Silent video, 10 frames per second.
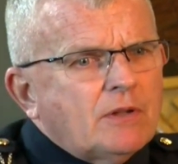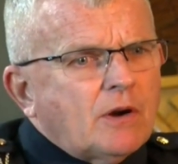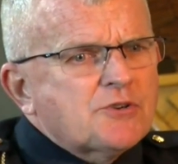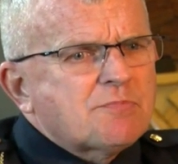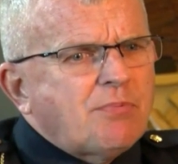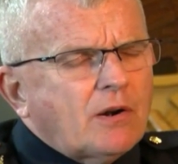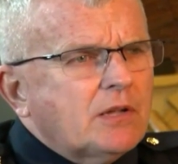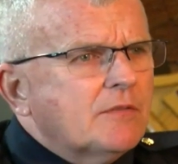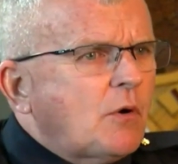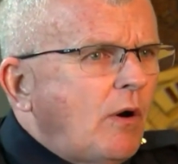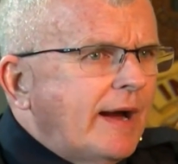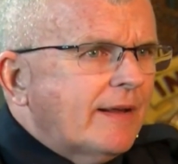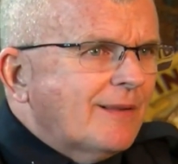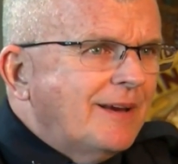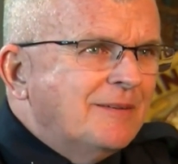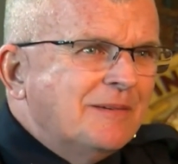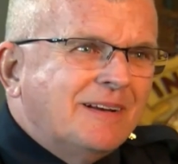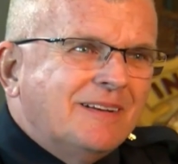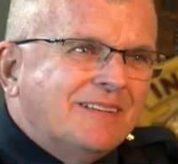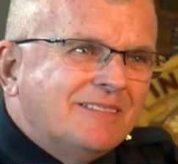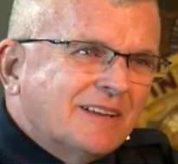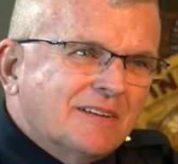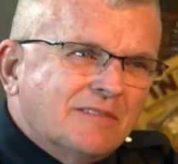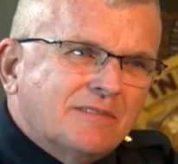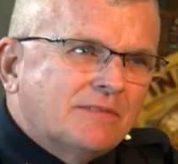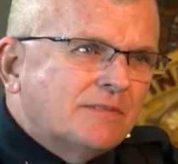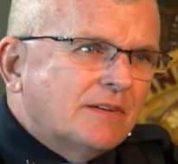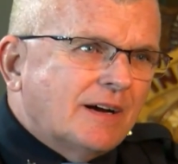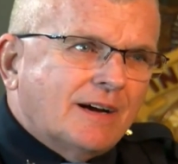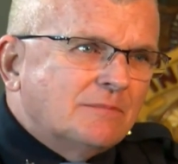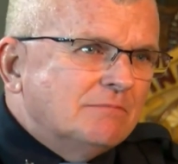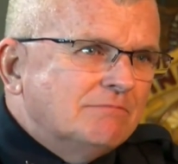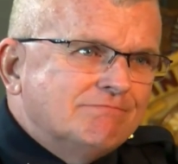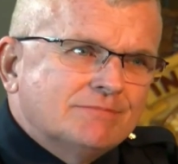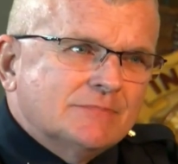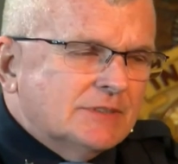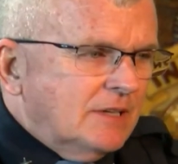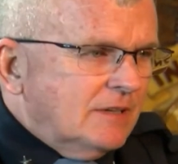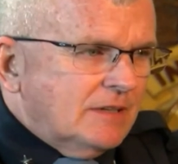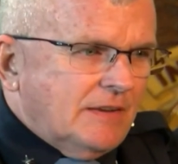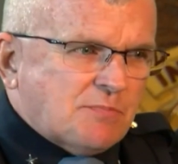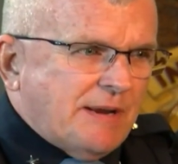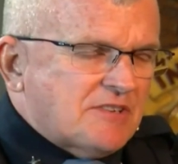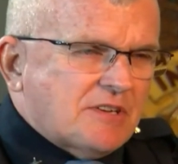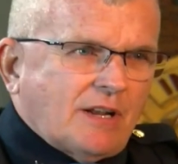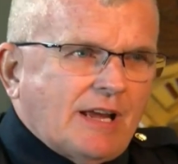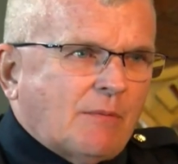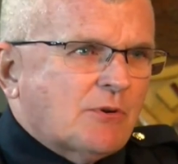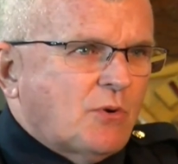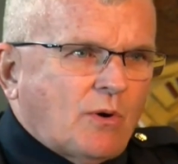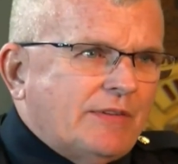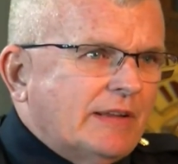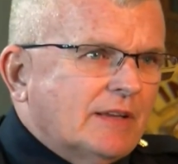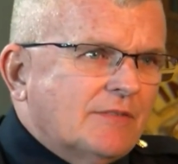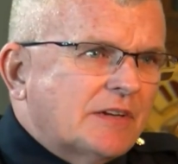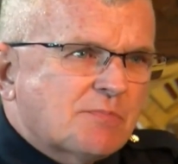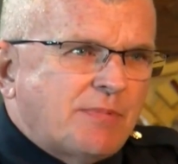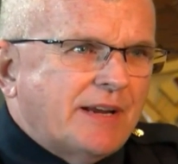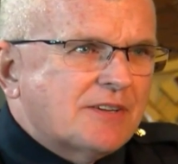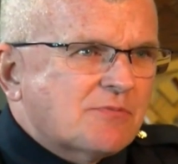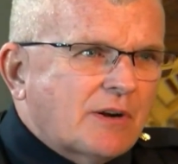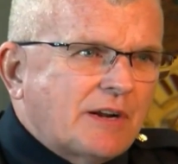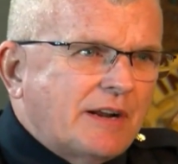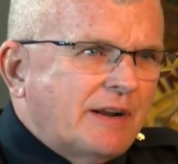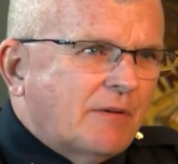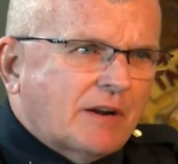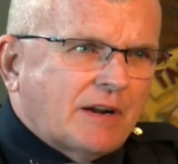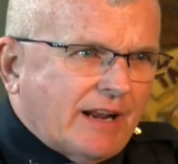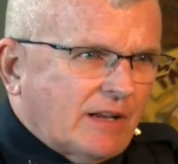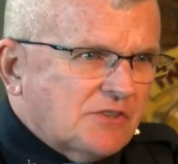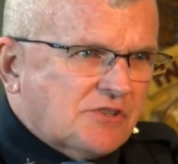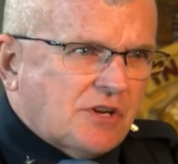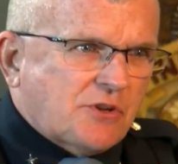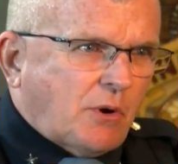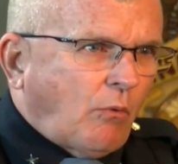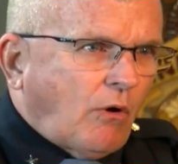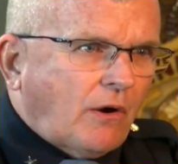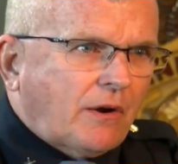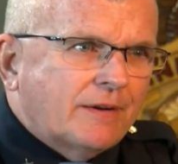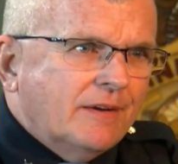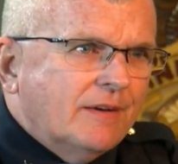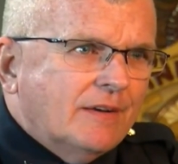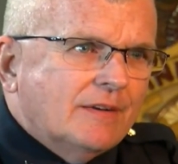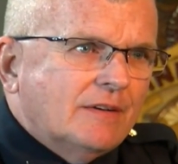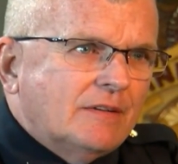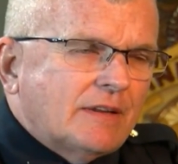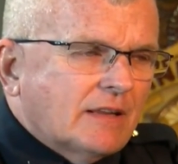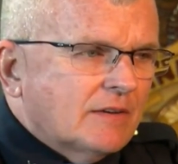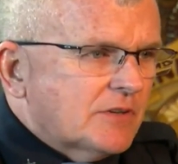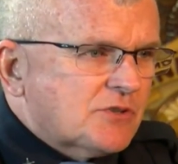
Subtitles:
It does. And these people, in large part, live quietly. They live in the space in a laboratory. They live in a space where an analyst does their work.